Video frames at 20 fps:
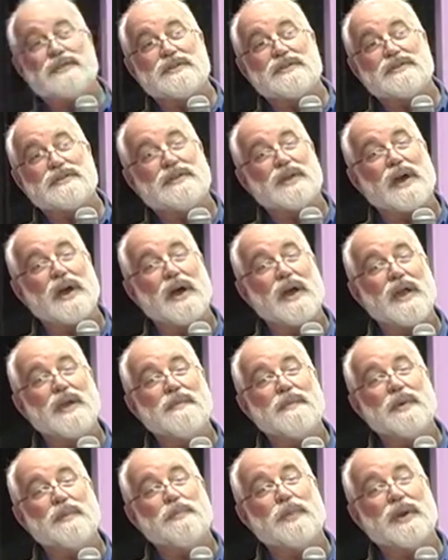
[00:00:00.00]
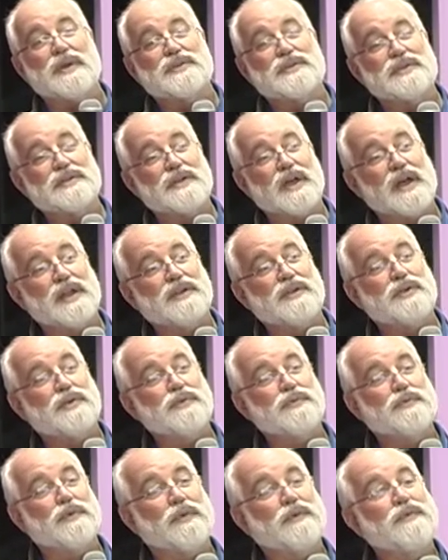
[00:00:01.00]
its time, presses on to
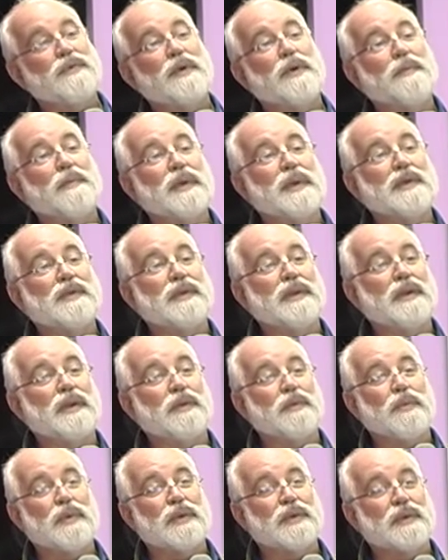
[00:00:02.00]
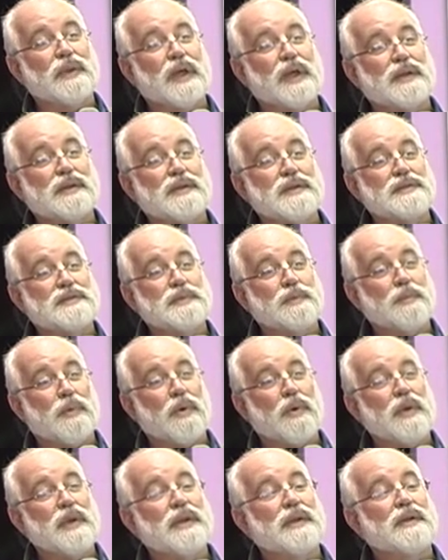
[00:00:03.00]
fulfillment, and it will not
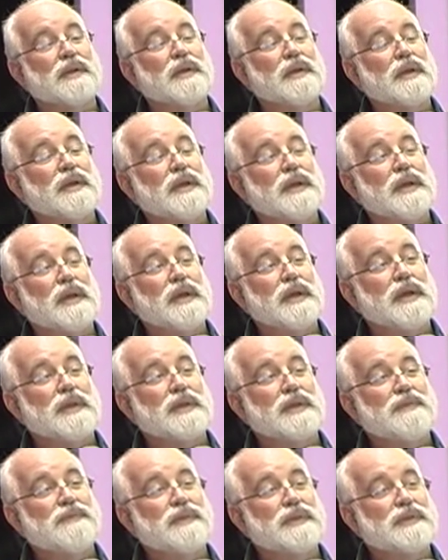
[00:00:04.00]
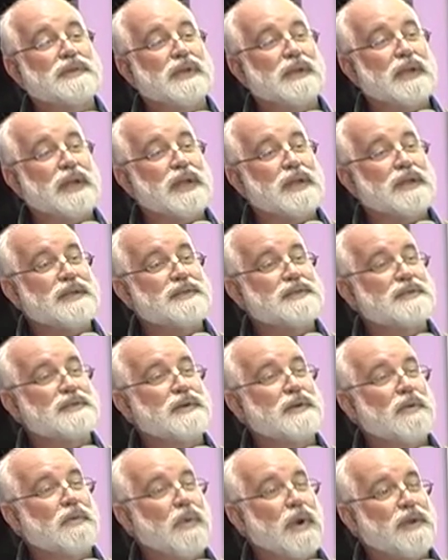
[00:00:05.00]
disappoint. And if it delays,
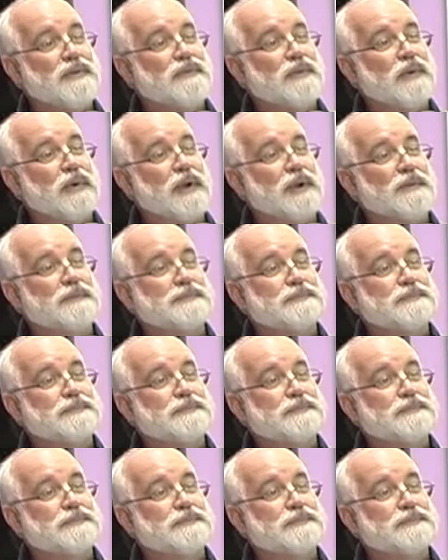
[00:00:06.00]
wait for it."